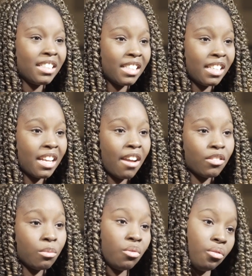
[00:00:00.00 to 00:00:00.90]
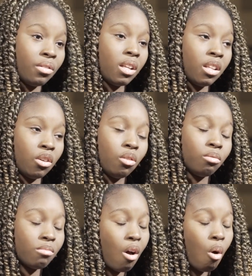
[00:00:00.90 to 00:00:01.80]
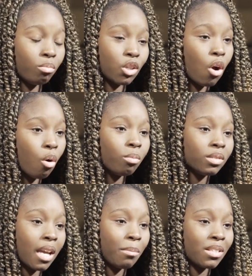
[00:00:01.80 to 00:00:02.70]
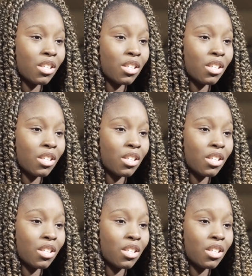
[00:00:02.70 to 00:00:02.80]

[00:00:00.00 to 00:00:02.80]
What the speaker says: did have to move a little home to home type of